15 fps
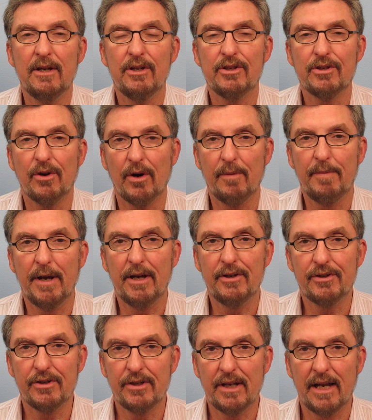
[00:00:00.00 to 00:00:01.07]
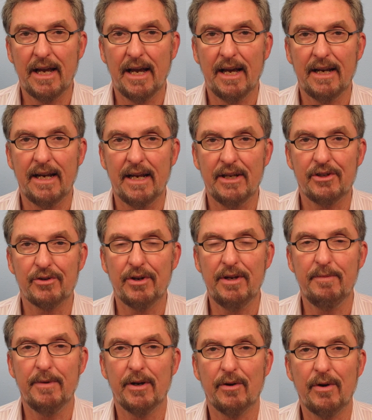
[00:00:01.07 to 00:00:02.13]
So our patient had a
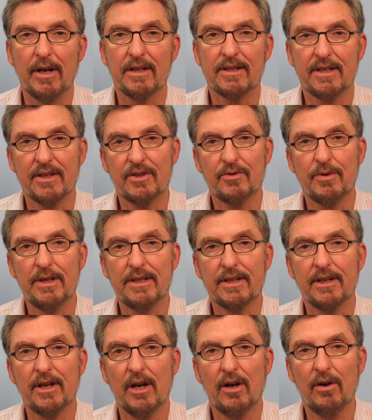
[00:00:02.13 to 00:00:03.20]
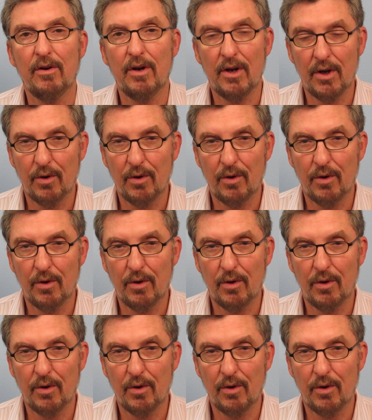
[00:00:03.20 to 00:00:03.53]
treatment around 6 weeks ago.